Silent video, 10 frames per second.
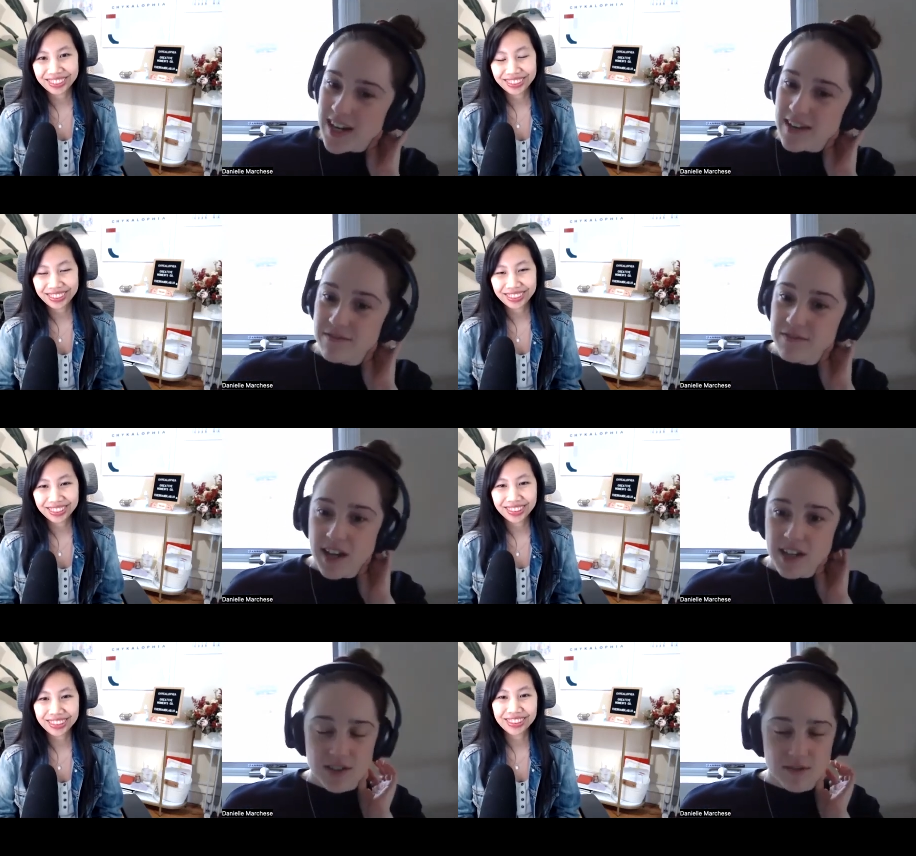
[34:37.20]

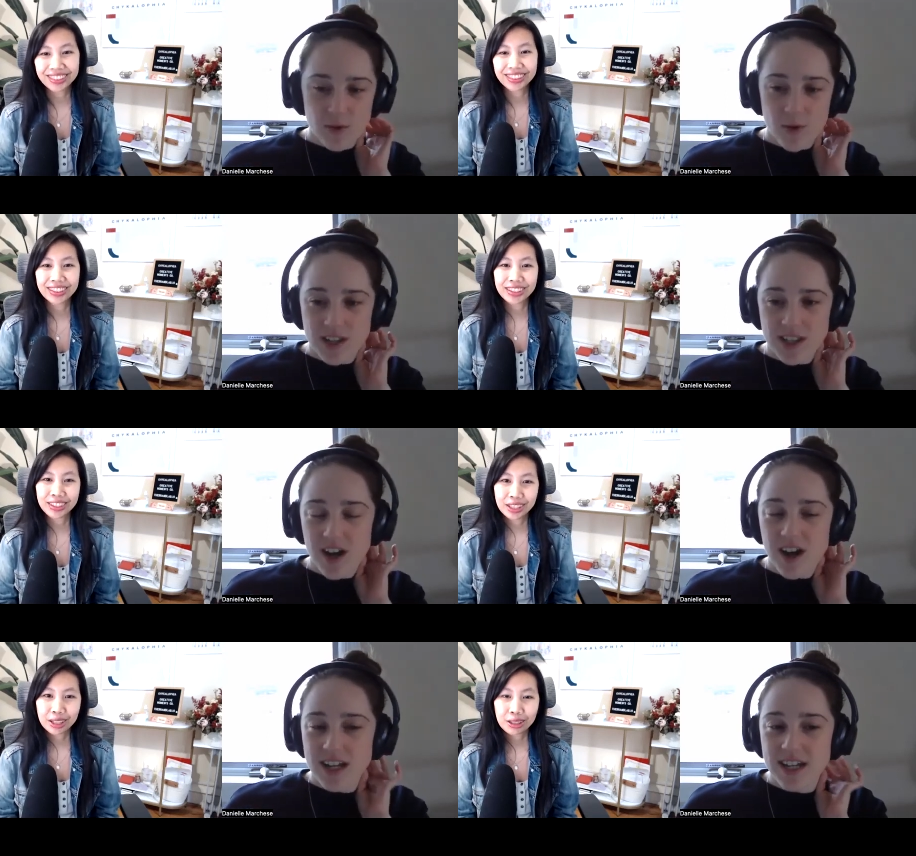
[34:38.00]
Speaker 1: advice for
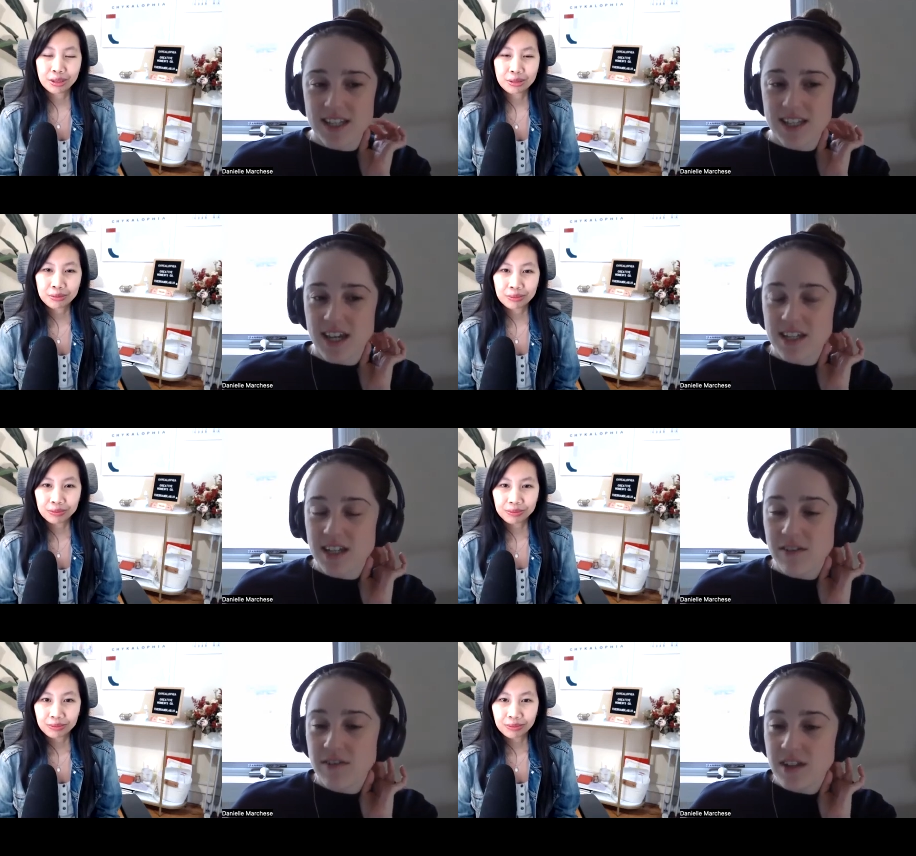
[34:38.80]
the audience? And
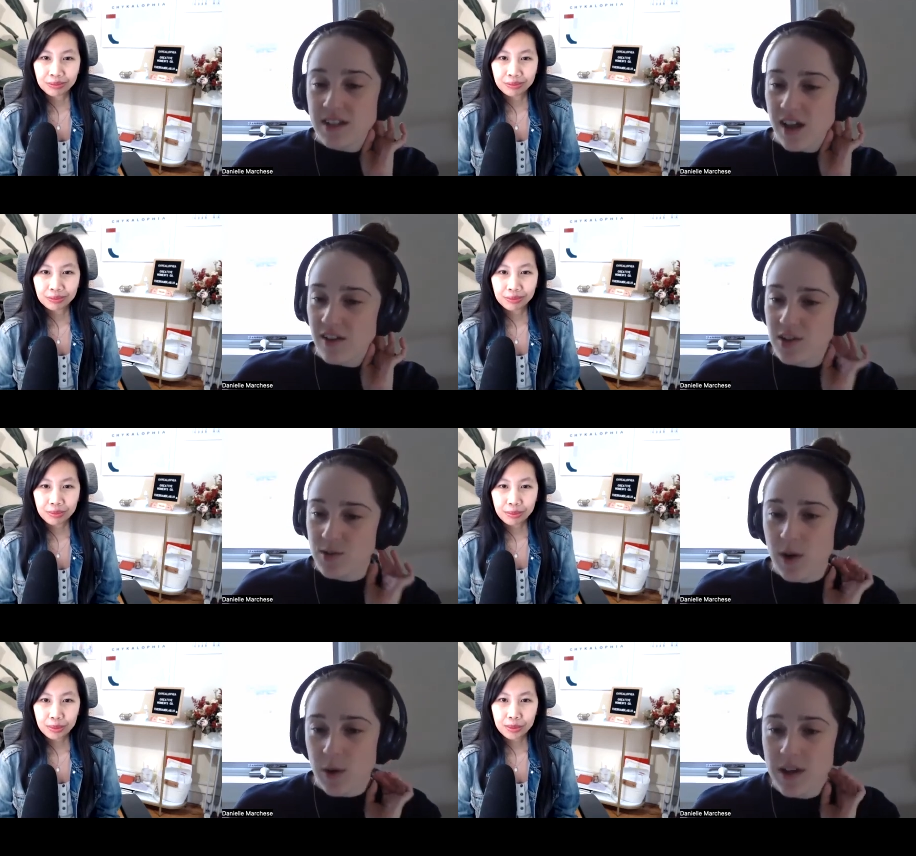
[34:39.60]
definitely tell us
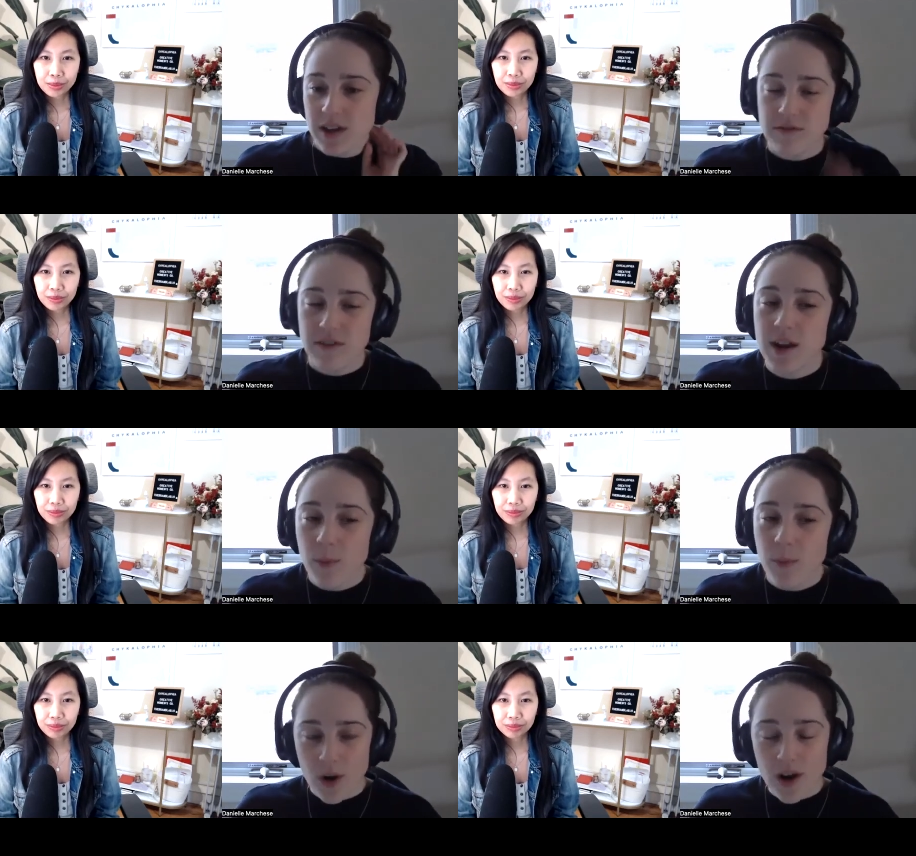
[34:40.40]
where we can
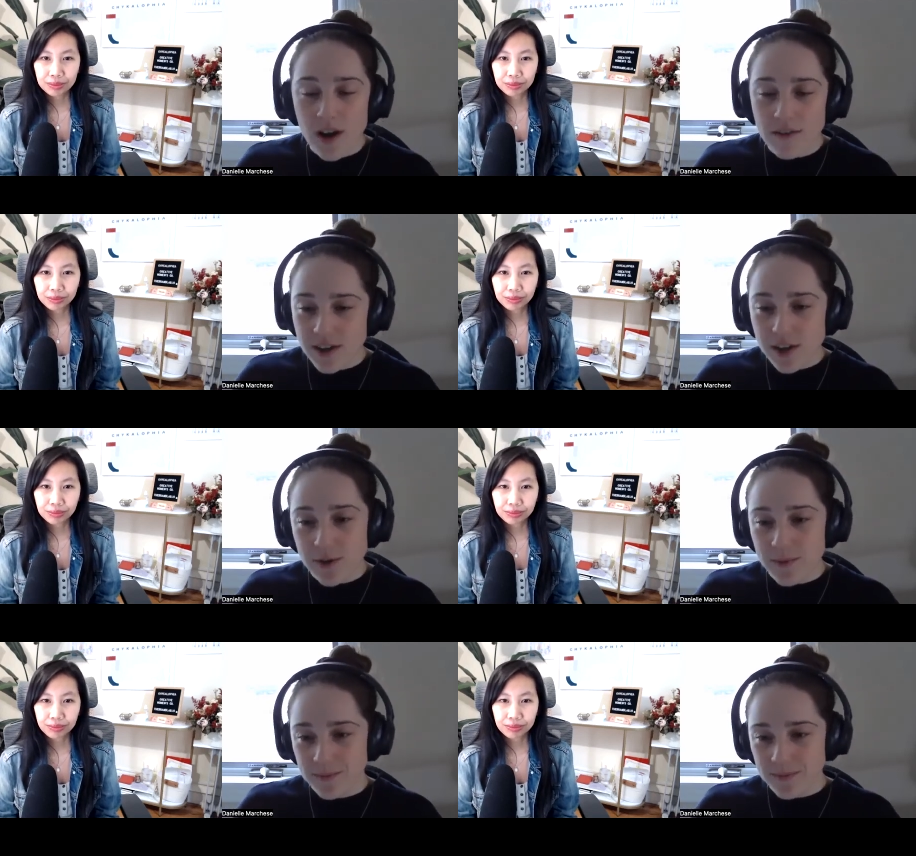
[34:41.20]
find more of
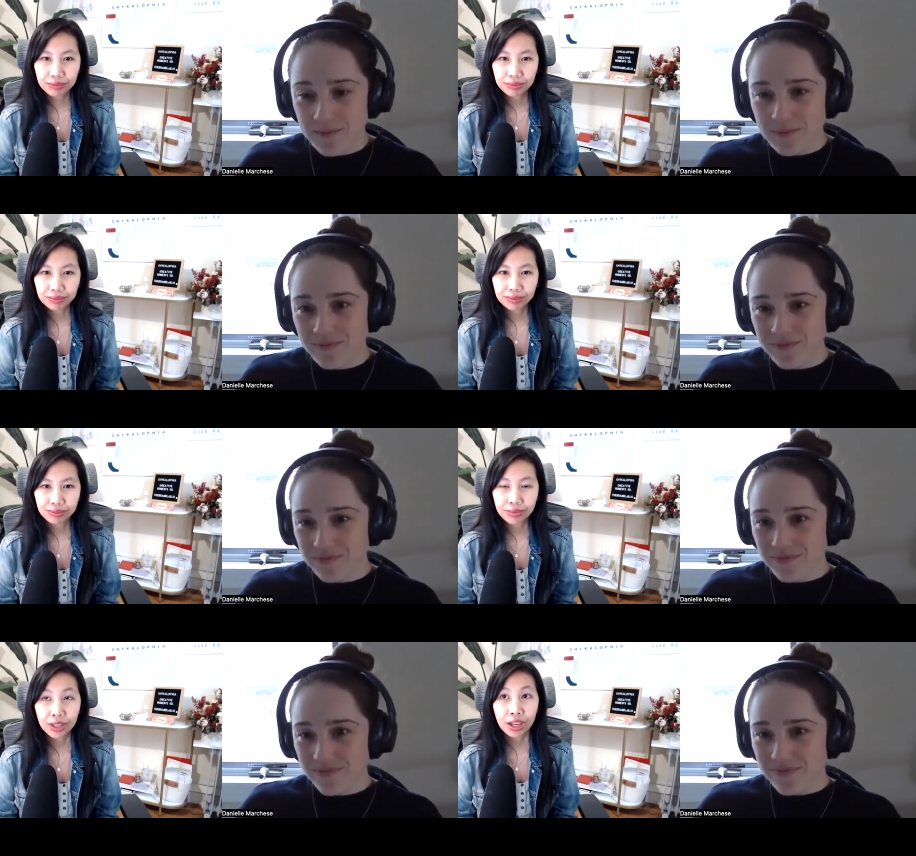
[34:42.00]
you.
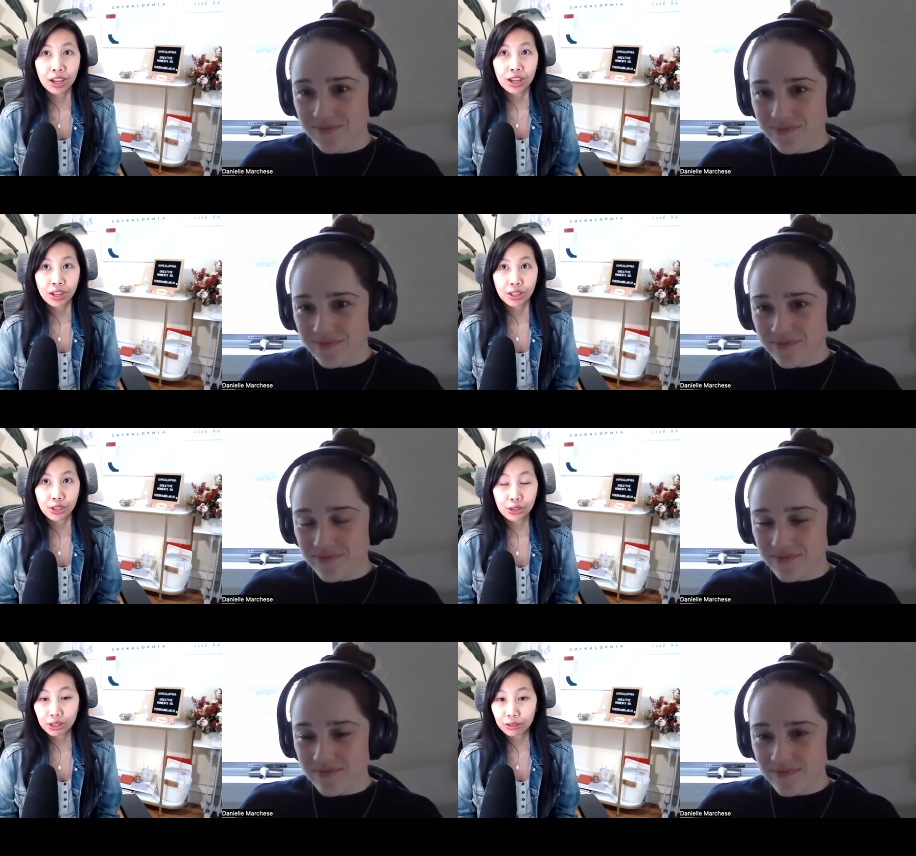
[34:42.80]
Speaker 2: You
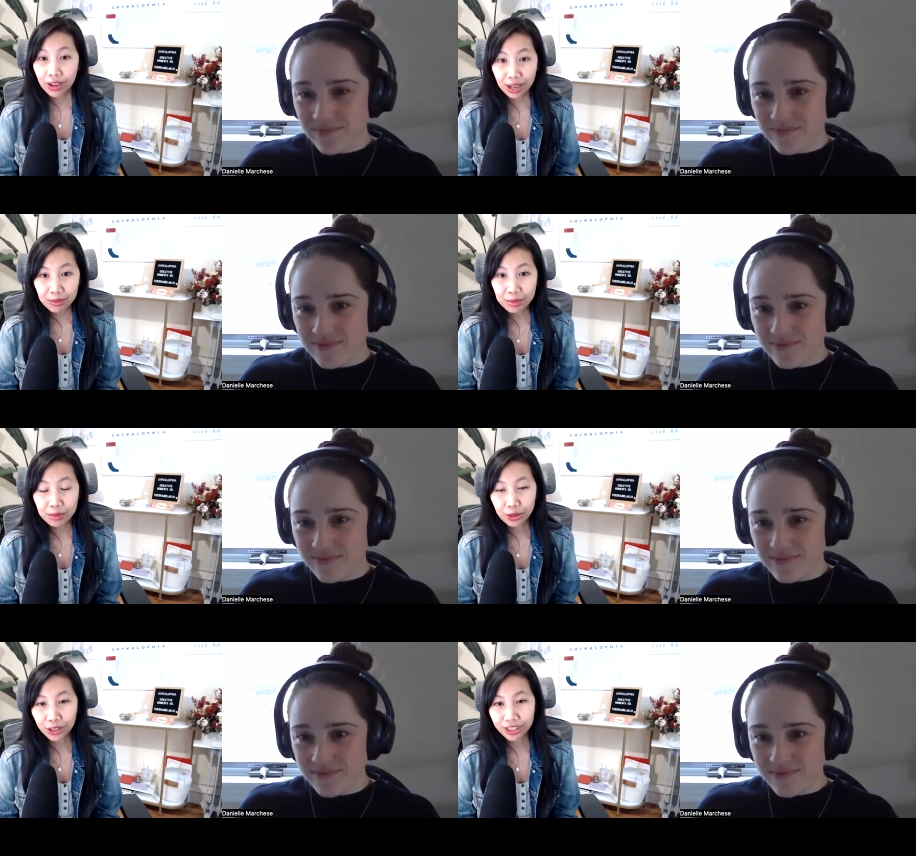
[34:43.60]
can find me
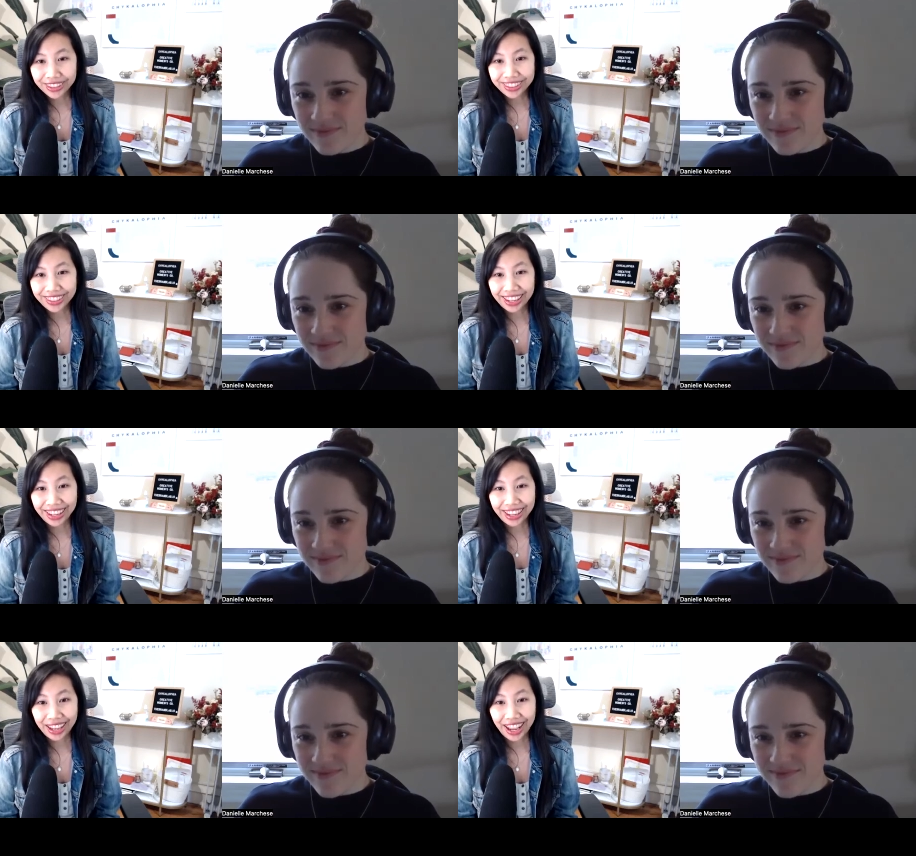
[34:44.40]
more,
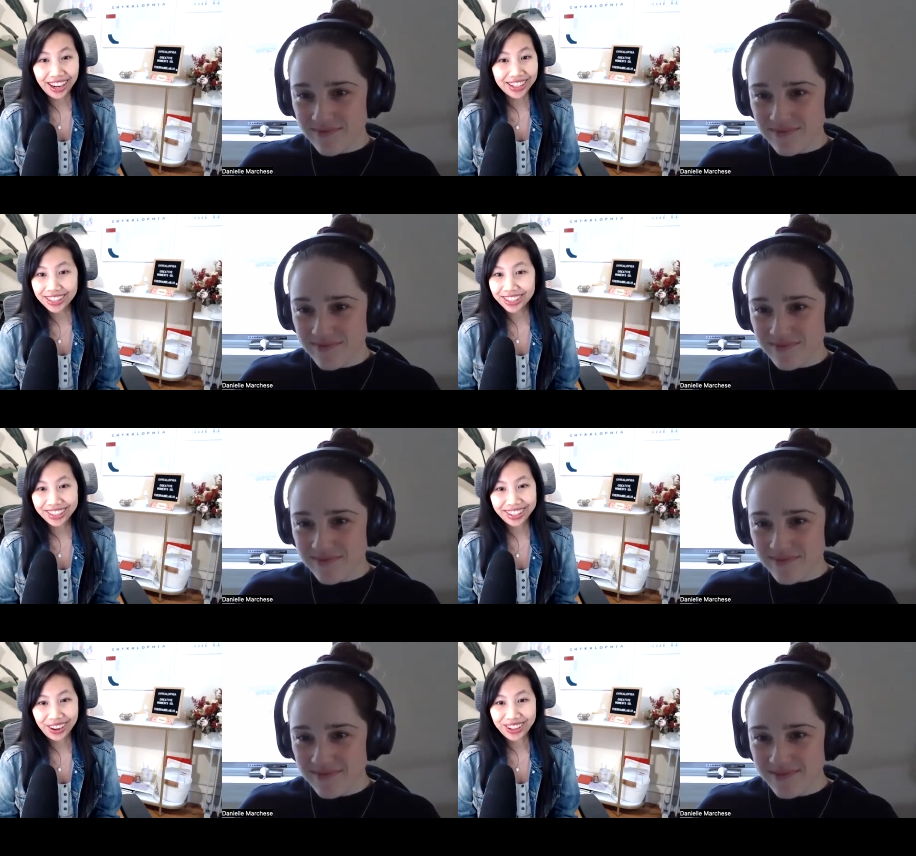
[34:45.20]
honestly,
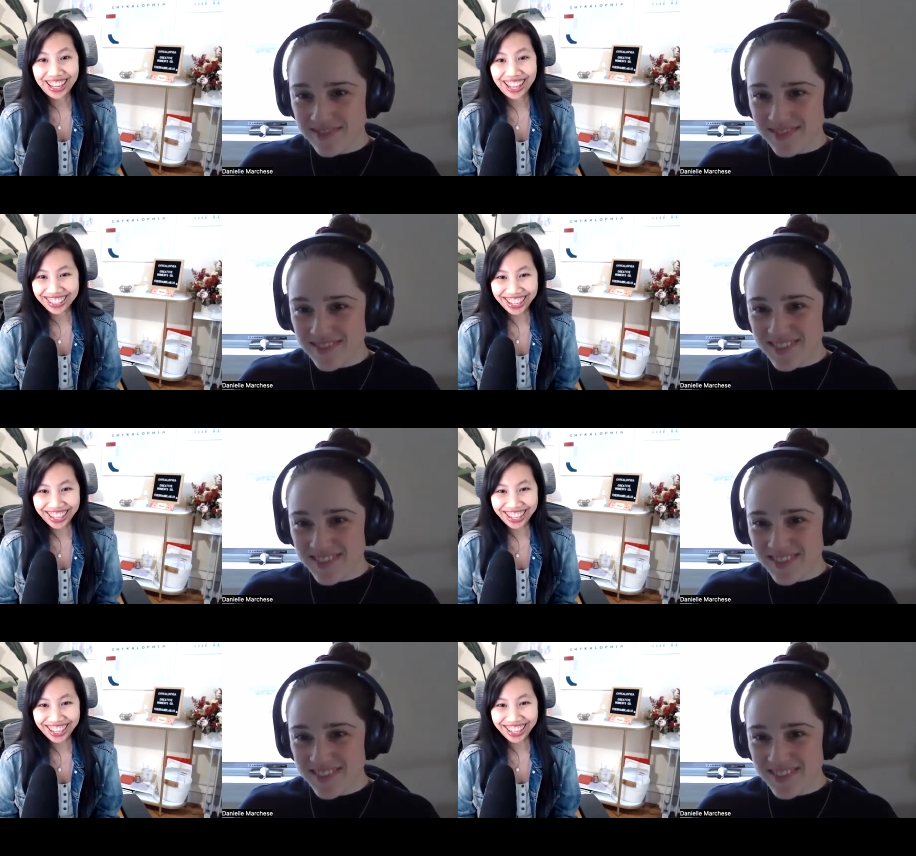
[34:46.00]
online,